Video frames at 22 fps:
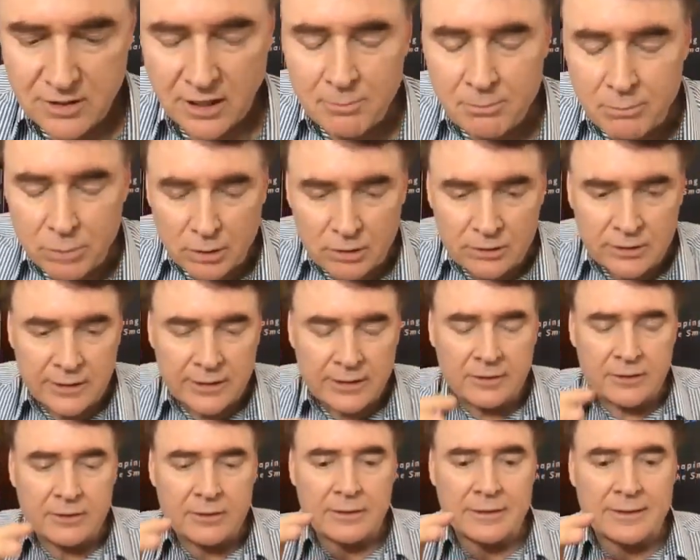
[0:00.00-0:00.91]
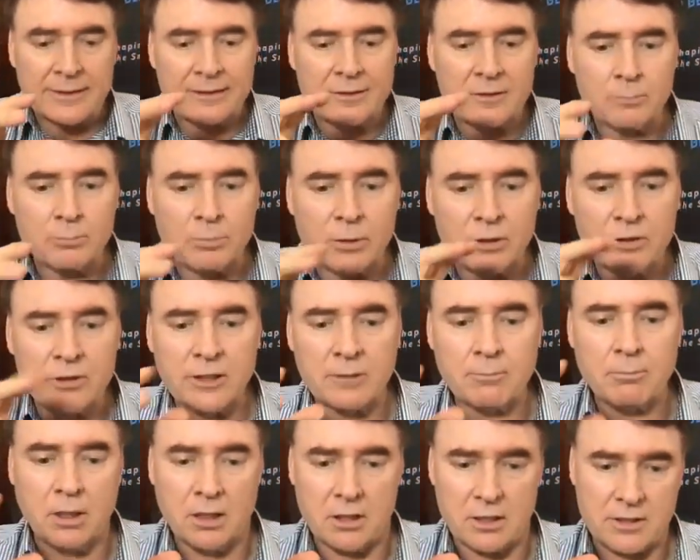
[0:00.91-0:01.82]
I'm building little building
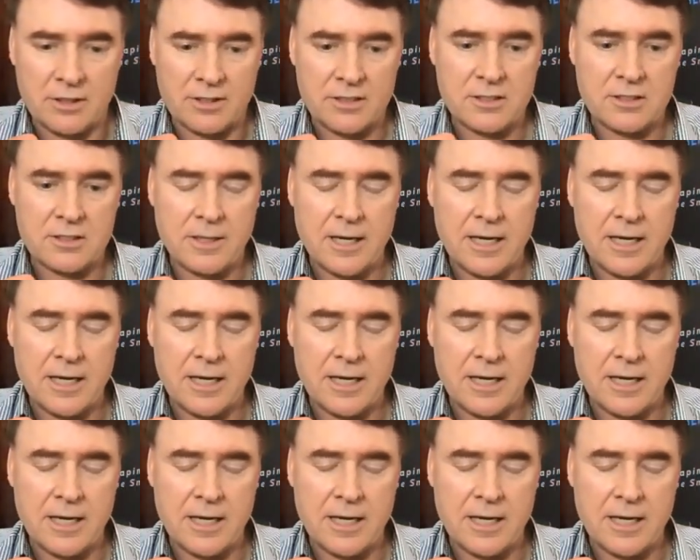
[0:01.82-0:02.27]
blocks.